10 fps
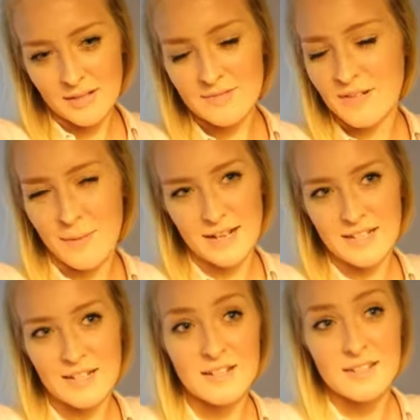it didn't really
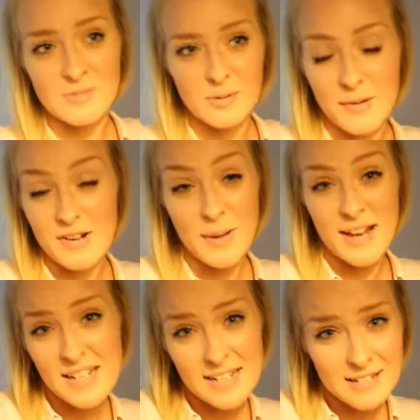matter because we weren't really
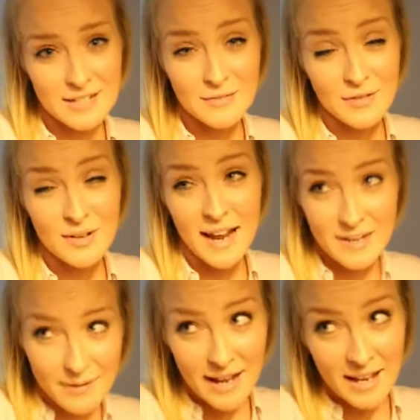paying attention to the food
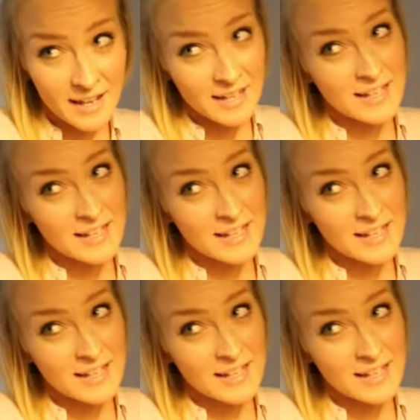anyway.